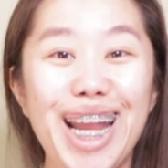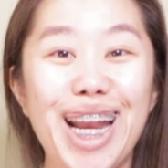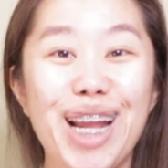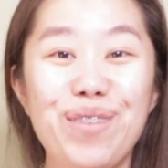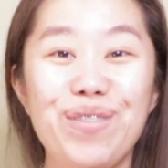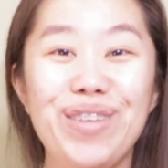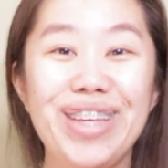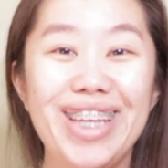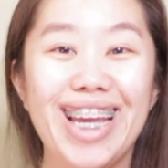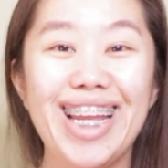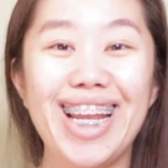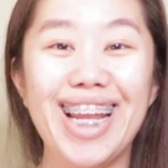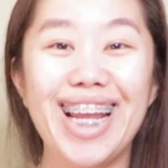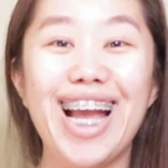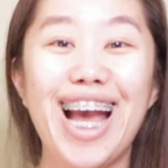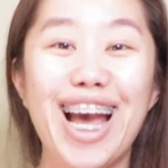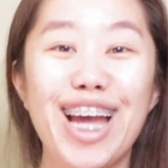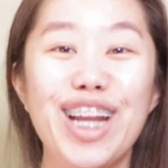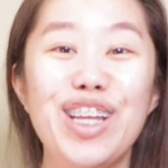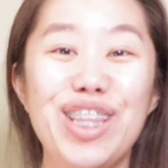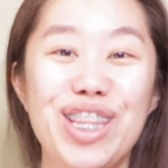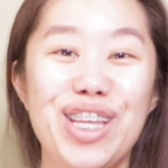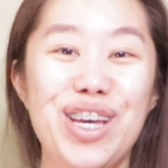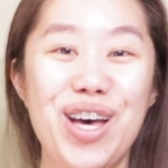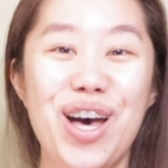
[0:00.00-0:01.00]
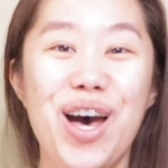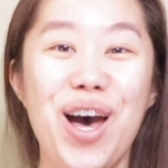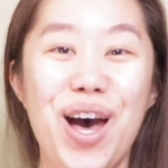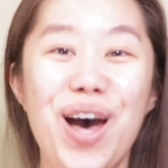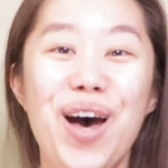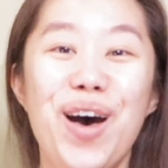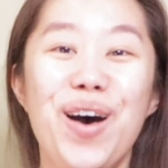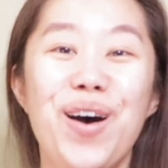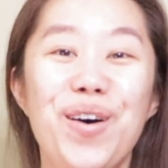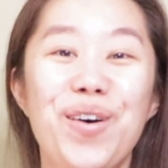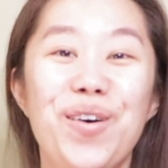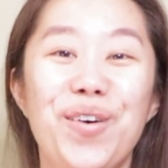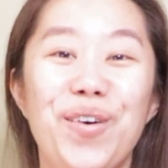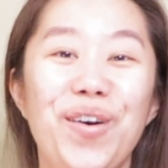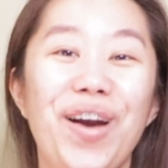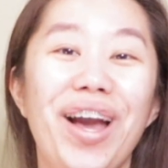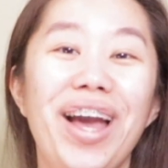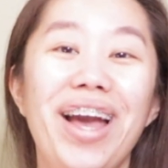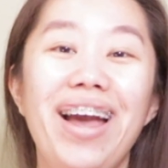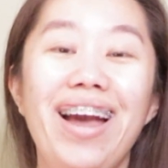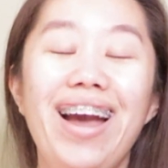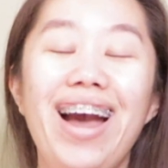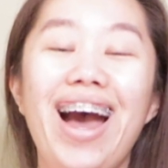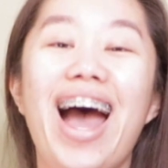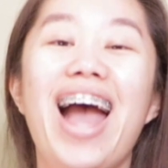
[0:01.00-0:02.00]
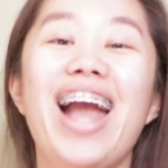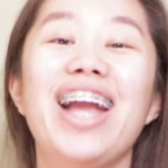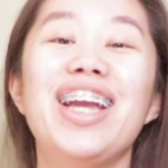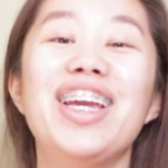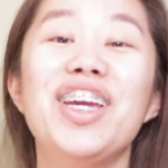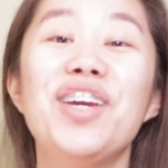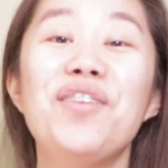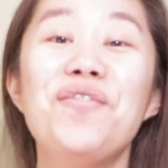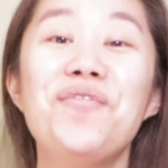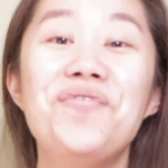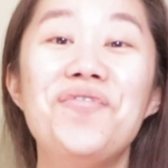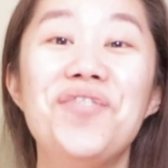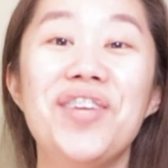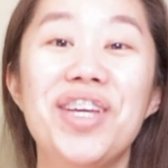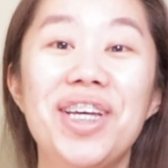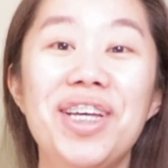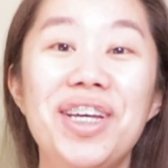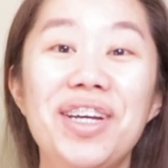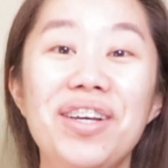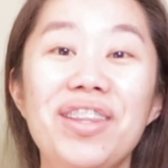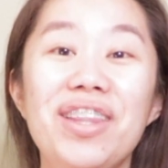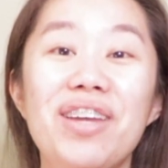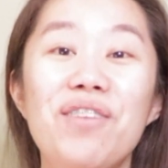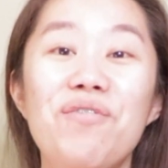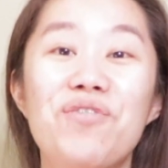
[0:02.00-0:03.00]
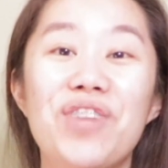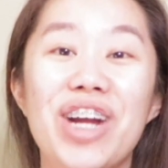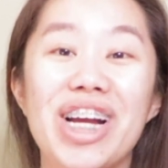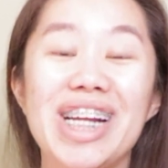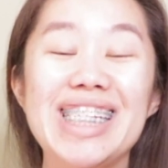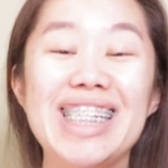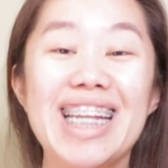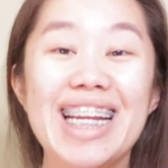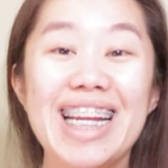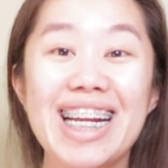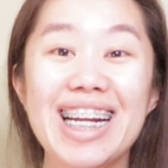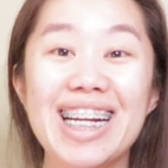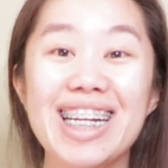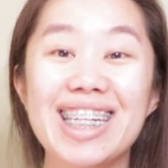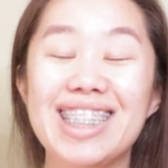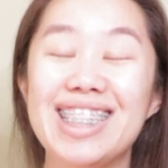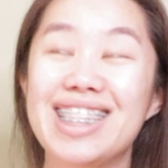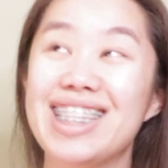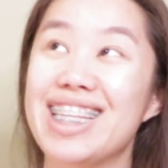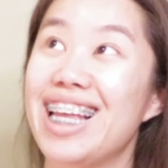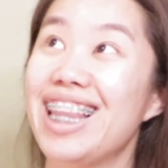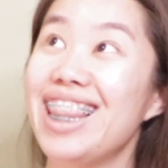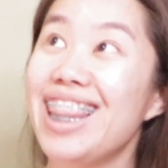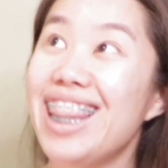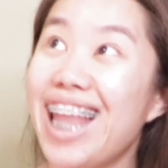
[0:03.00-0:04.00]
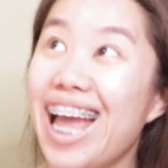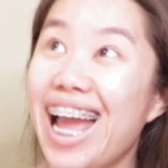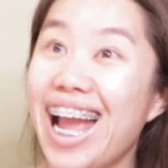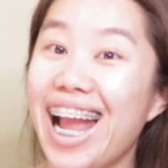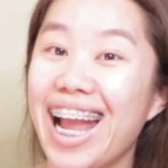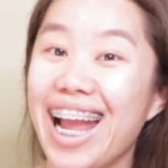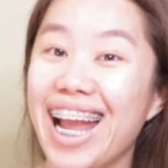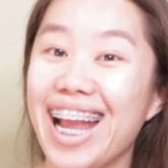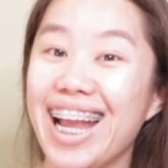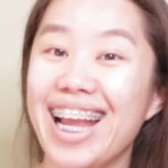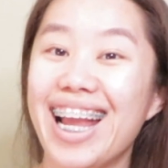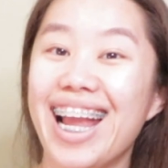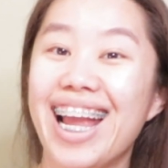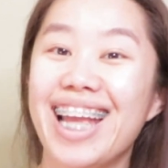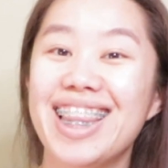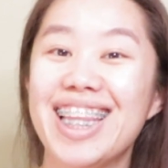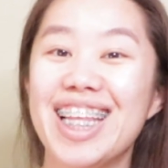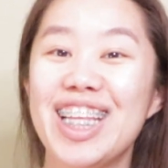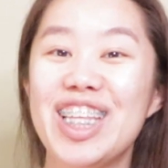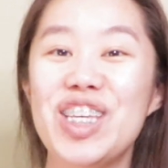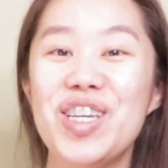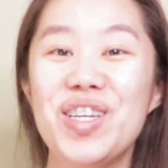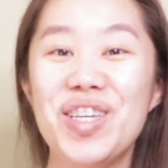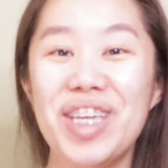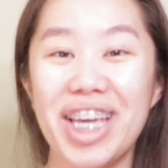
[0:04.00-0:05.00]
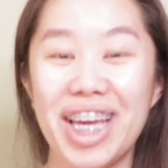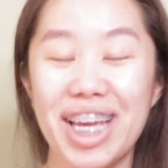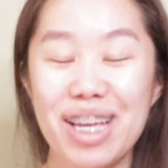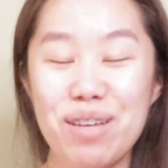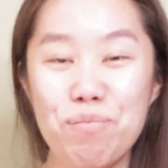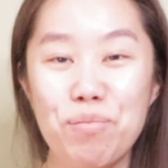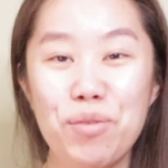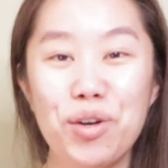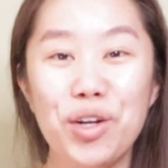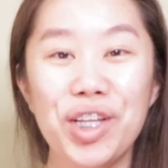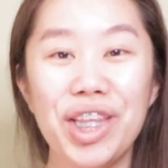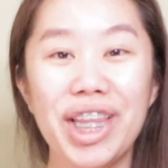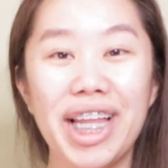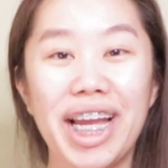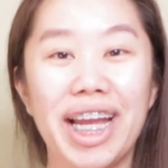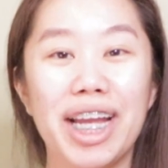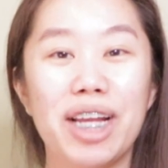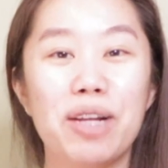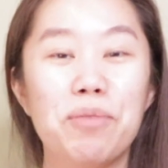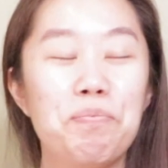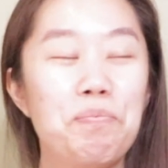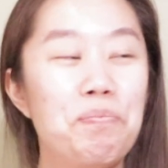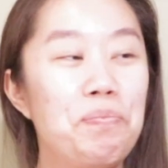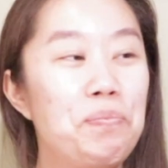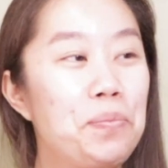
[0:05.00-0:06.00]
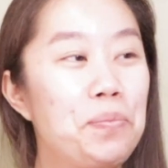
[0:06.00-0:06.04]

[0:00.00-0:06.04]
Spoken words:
I'm getting out of the hole. I can feel the fresh air and sunlight. And then you get more like